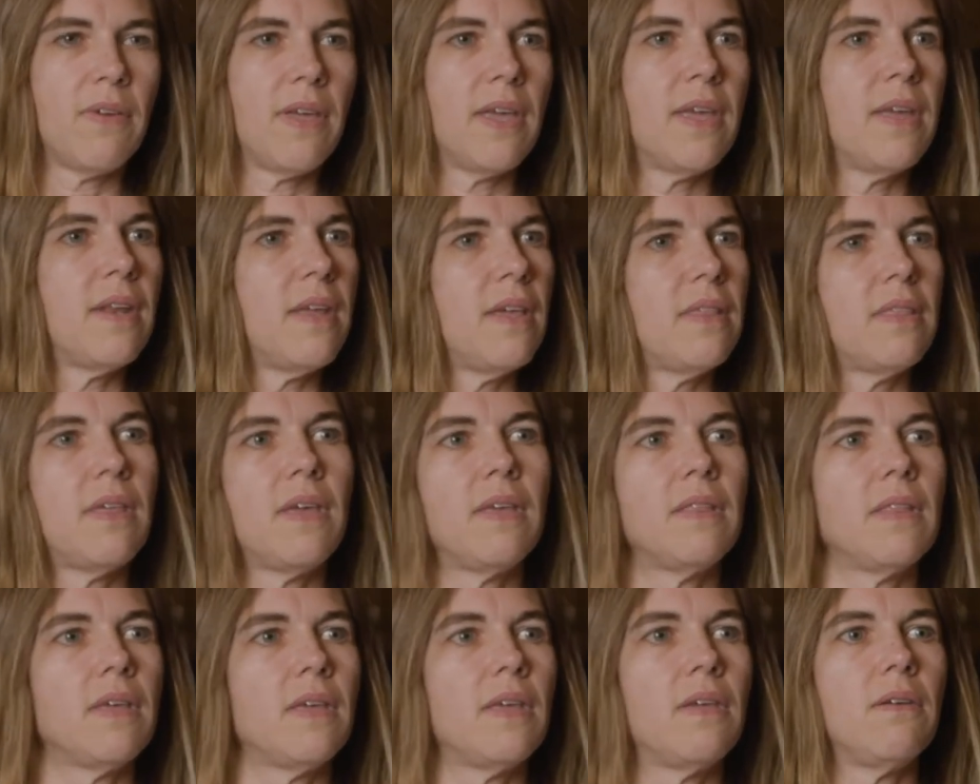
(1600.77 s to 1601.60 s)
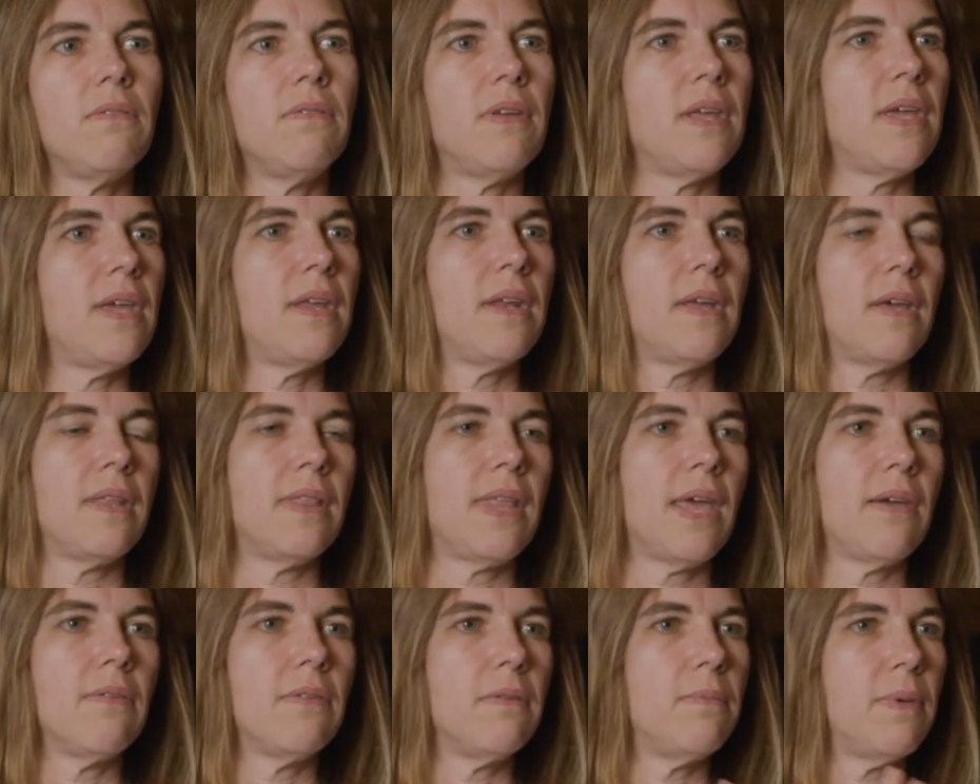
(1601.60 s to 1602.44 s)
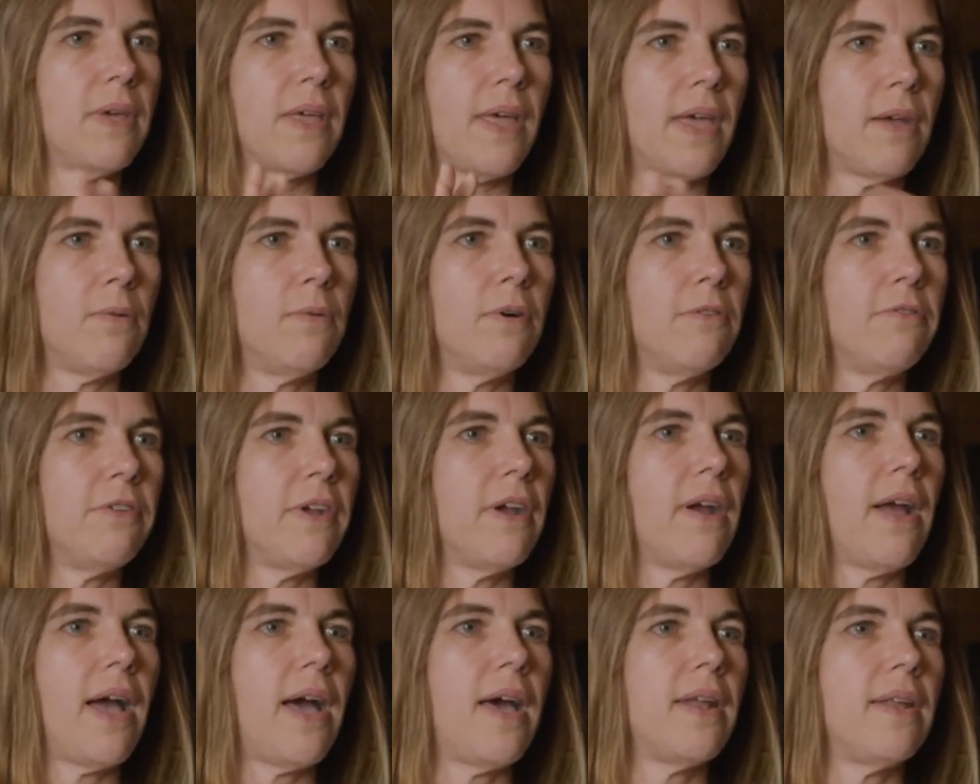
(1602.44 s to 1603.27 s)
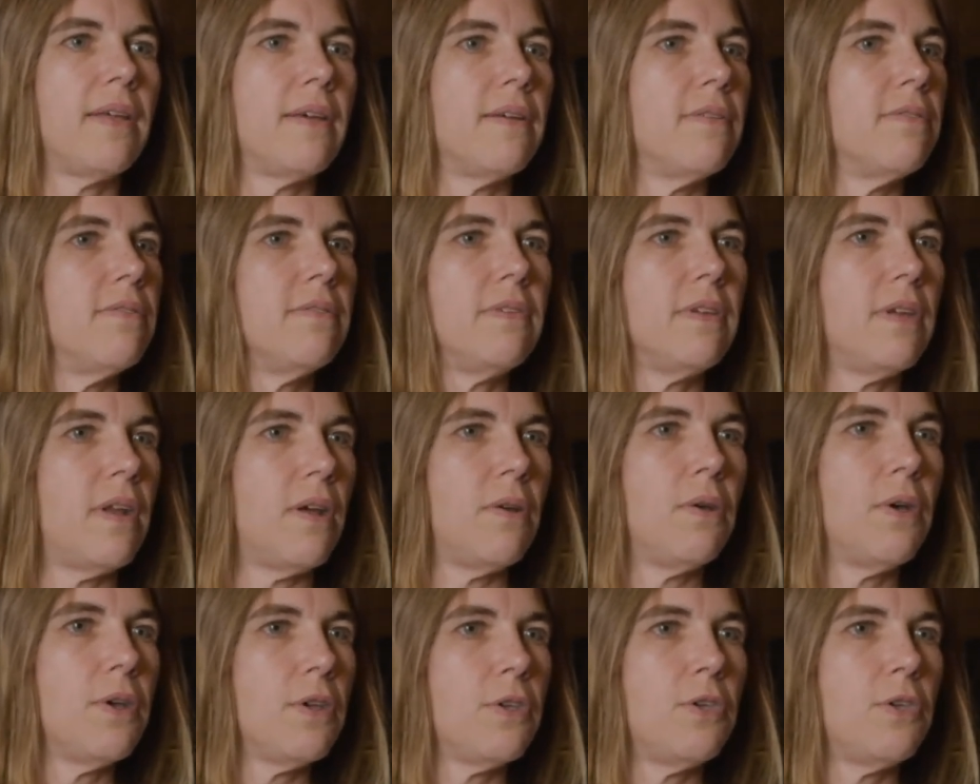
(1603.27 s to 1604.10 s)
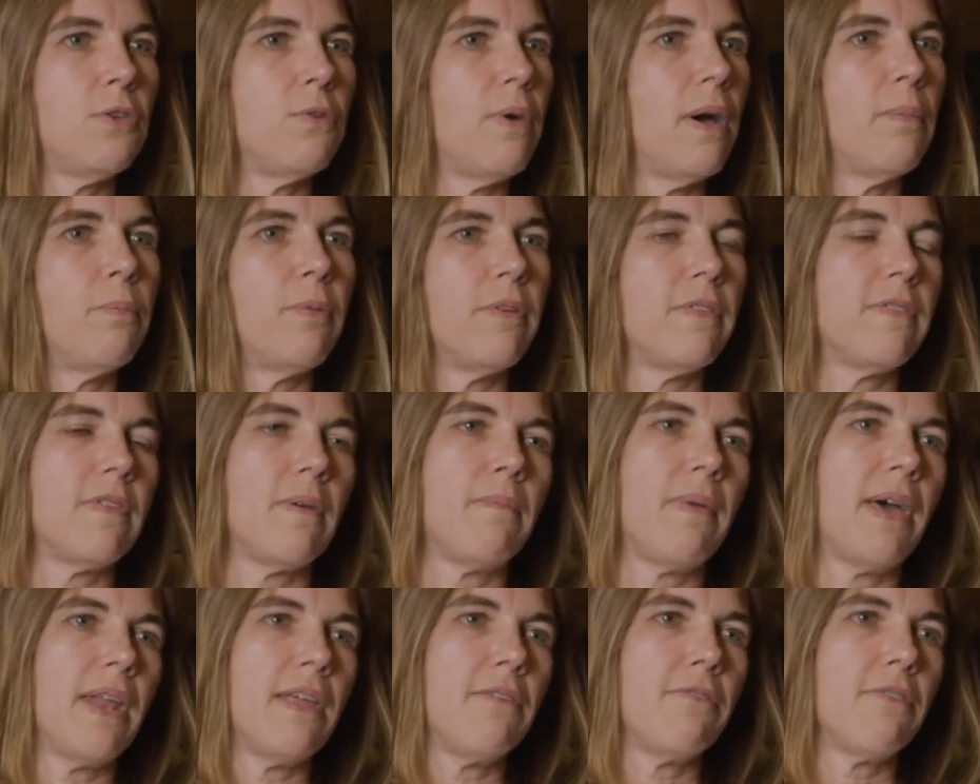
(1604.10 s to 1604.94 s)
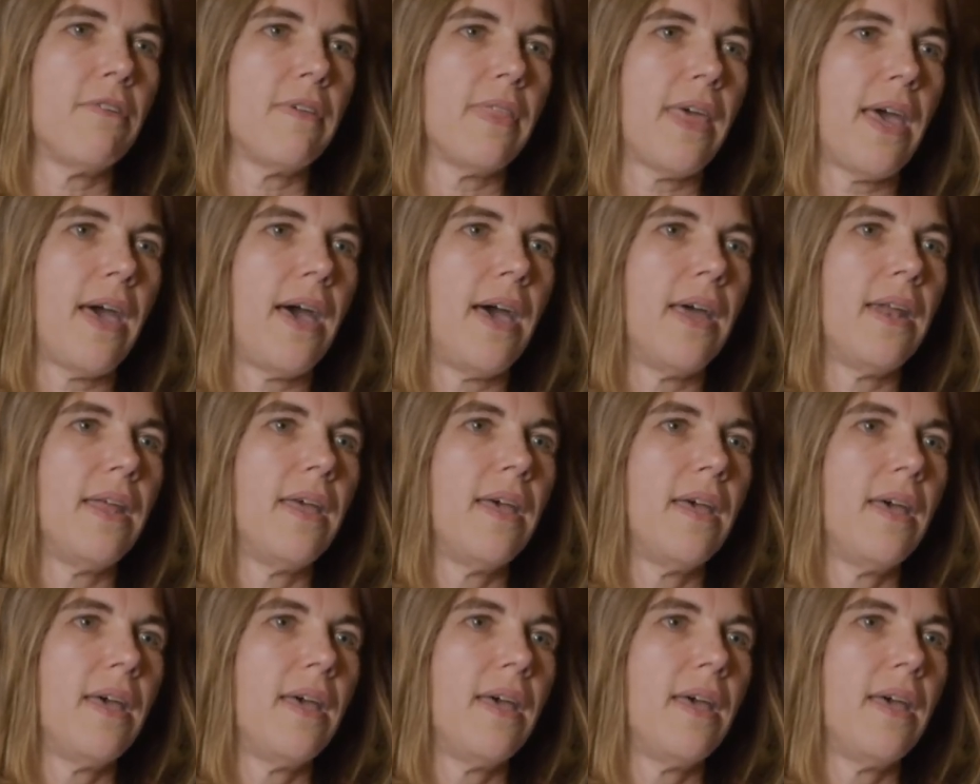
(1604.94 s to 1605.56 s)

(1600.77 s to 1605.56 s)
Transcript: anything that you needed, they would be like, we'll figure out how to, hook you up with somebody for that.